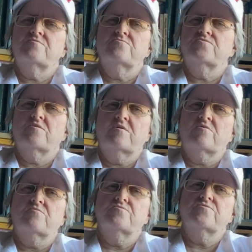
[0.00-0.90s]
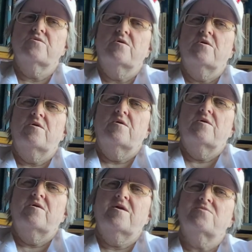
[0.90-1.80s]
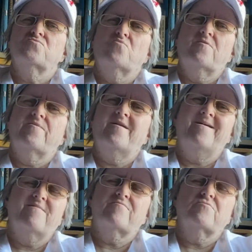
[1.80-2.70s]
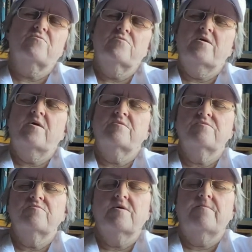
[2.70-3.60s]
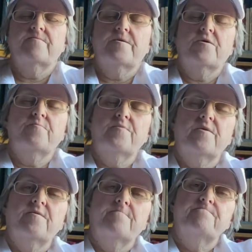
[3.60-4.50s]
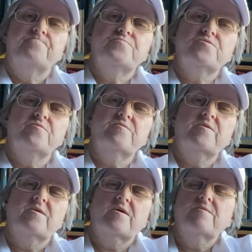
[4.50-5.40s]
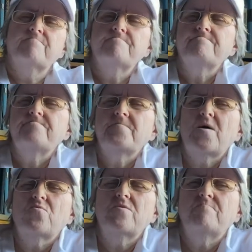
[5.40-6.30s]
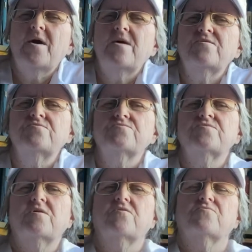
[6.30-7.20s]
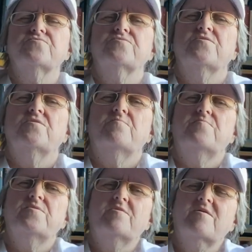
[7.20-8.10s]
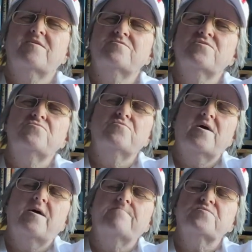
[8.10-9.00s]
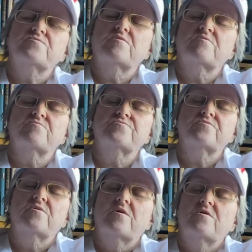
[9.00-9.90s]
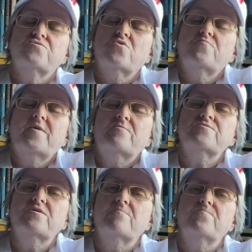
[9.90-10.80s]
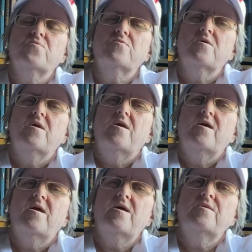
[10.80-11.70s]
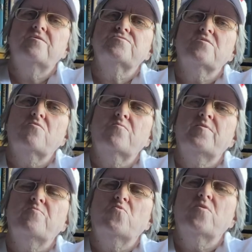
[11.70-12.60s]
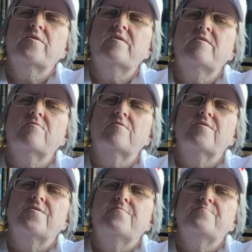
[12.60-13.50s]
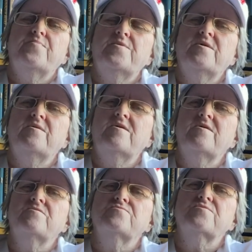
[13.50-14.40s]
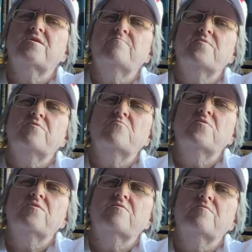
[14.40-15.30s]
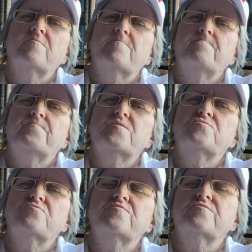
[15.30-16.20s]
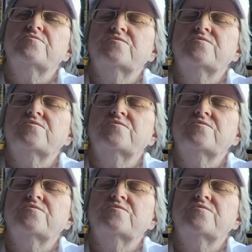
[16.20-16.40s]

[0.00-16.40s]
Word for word: their cycles. Guess what? They have to learn how to do that in therapy so that they can not only manage the cycles, but not continue to have the cycles. So I hope that was helpful. And it's not what people want to hear, but it is keeping it real, the truth of the